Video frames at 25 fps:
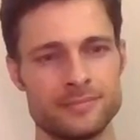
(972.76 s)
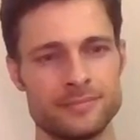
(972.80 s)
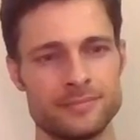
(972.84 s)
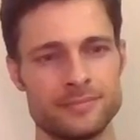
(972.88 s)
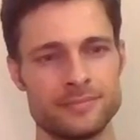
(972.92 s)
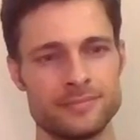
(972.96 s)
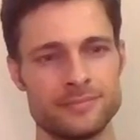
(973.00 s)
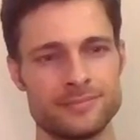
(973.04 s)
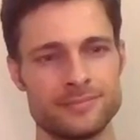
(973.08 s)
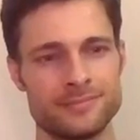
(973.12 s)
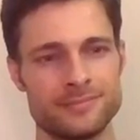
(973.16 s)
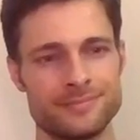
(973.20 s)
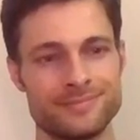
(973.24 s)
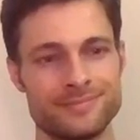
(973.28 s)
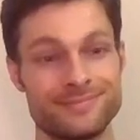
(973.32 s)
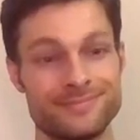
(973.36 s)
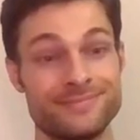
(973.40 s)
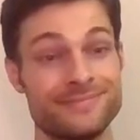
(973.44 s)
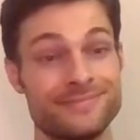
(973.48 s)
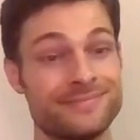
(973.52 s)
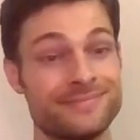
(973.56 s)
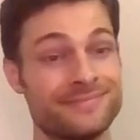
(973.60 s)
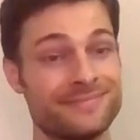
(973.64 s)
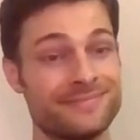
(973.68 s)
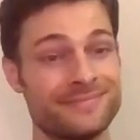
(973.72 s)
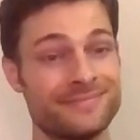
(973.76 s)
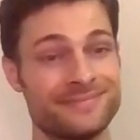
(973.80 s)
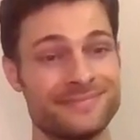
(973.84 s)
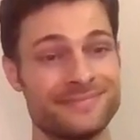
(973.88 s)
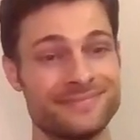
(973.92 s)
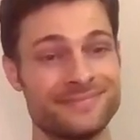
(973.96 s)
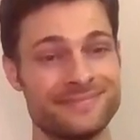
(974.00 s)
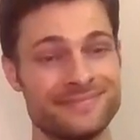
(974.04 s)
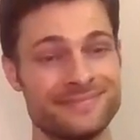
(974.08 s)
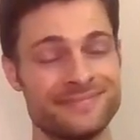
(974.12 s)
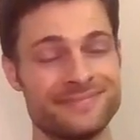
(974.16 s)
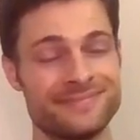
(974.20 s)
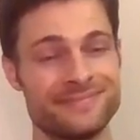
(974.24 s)

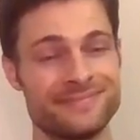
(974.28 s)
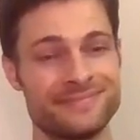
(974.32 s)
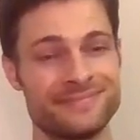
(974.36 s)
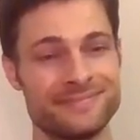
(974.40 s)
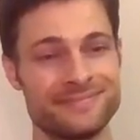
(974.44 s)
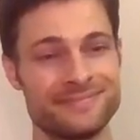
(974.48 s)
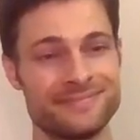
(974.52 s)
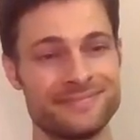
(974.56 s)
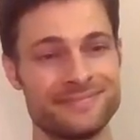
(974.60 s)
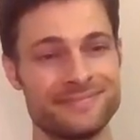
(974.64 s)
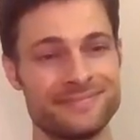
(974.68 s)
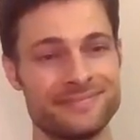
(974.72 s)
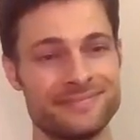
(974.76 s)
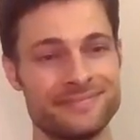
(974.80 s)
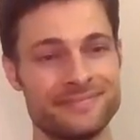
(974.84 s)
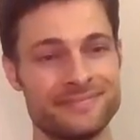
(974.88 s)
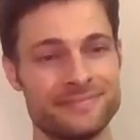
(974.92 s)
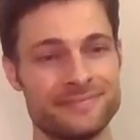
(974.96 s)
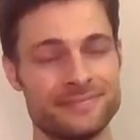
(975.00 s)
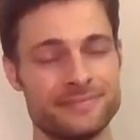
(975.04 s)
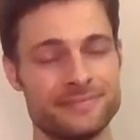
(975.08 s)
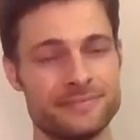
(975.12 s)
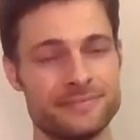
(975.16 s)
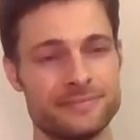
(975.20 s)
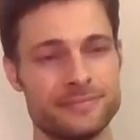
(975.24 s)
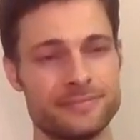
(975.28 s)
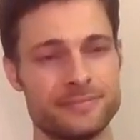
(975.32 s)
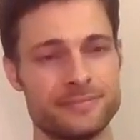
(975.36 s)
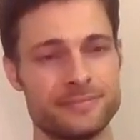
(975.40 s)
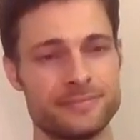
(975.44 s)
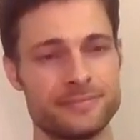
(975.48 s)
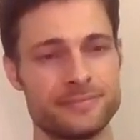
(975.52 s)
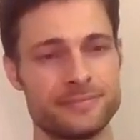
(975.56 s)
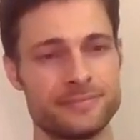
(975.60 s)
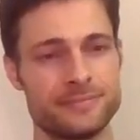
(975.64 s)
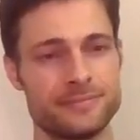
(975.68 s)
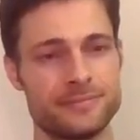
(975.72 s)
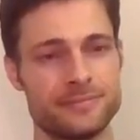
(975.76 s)

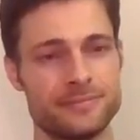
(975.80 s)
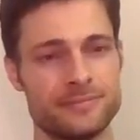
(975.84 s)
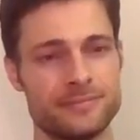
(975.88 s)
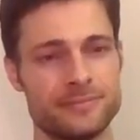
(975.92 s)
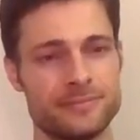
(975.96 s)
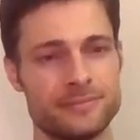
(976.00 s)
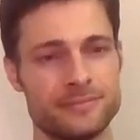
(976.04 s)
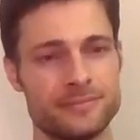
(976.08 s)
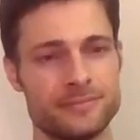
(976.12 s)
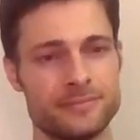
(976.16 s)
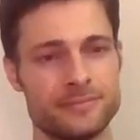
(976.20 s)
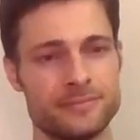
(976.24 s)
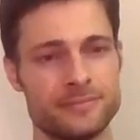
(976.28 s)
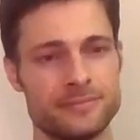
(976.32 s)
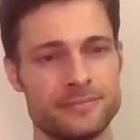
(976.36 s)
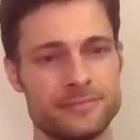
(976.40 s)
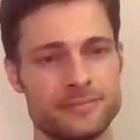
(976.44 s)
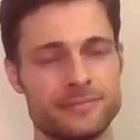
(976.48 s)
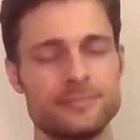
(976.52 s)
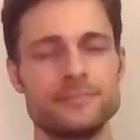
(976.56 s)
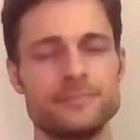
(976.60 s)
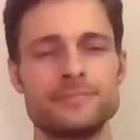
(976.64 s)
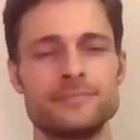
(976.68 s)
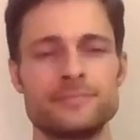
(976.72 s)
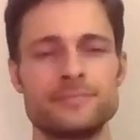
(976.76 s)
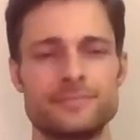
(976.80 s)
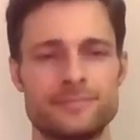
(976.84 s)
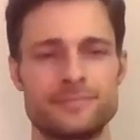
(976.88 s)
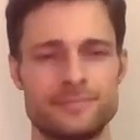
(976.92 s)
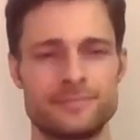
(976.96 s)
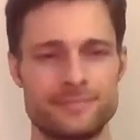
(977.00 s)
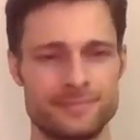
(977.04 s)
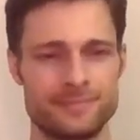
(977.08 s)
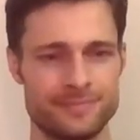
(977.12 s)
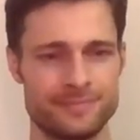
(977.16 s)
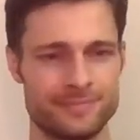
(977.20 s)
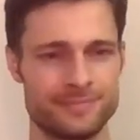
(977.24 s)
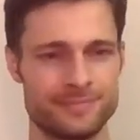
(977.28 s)

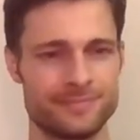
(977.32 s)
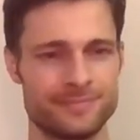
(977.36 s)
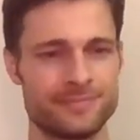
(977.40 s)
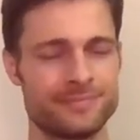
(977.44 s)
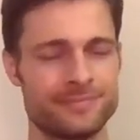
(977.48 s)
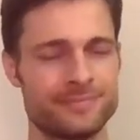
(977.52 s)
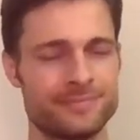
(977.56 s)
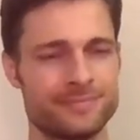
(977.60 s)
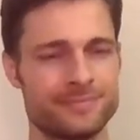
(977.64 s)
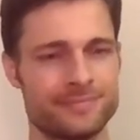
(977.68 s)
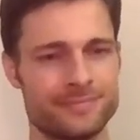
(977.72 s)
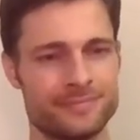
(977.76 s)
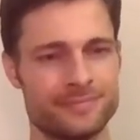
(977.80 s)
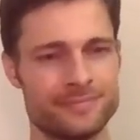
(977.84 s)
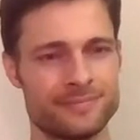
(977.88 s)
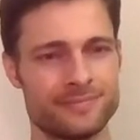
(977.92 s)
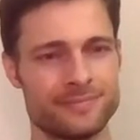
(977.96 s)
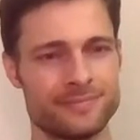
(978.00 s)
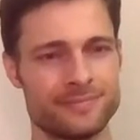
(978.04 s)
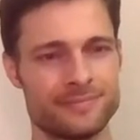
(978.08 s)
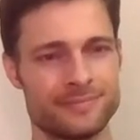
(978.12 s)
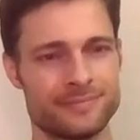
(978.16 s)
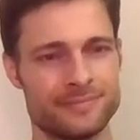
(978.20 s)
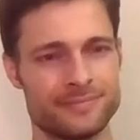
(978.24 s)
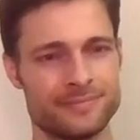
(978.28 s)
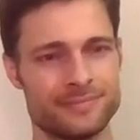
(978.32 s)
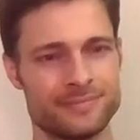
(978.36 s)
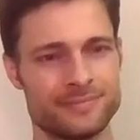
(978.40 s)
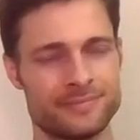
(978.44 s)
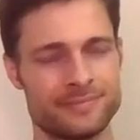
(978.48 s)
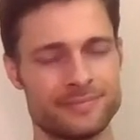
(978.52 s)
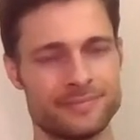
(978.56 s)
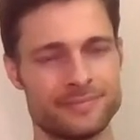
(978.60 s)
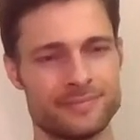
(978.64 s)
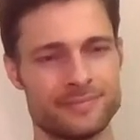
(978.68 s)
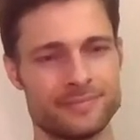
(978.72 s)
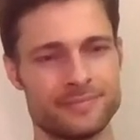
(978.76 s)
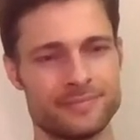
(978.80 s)

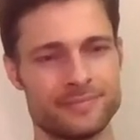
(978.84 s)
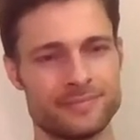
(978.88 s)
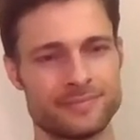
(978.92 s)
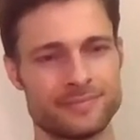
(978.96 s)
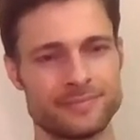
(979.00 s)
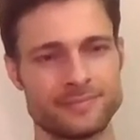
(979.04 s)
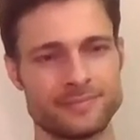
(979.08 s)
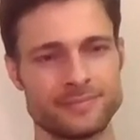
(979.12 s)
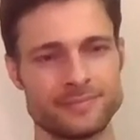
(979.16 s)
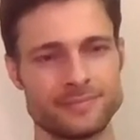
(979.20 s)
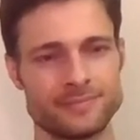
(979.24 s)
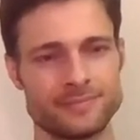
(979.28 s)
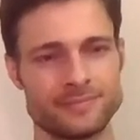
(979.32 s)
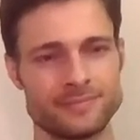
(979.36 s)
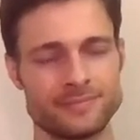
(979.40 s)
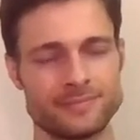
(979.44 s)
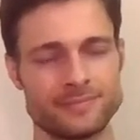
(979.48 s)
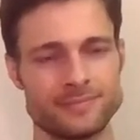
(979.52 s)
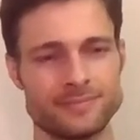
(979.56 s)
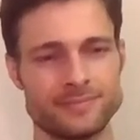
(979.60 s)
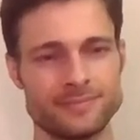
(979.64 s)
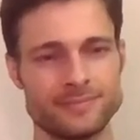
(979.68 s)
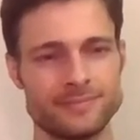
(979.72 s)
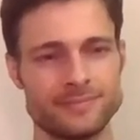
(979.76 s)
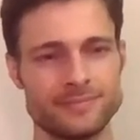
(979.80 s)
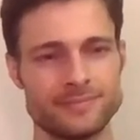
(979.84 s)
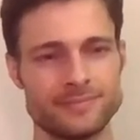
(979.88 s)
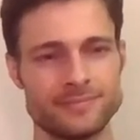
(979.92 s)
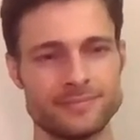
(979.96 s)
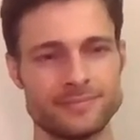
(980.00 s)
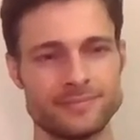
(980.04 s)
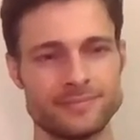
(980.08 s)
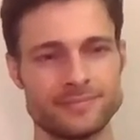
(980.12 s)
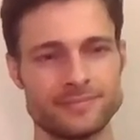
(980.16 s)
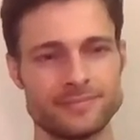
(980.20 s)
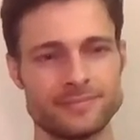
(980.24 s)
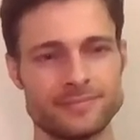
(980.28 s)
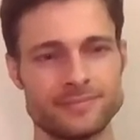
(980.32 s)

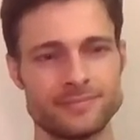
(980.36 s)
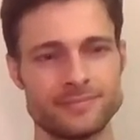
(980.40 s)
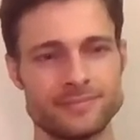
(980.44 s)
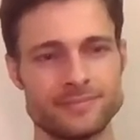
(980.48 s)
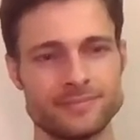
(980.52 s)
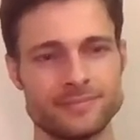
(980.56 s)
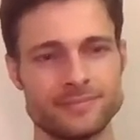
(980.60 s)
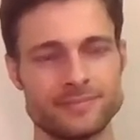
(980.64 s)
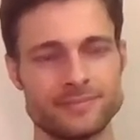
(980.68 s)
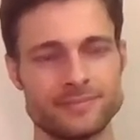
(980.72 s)
[no speech]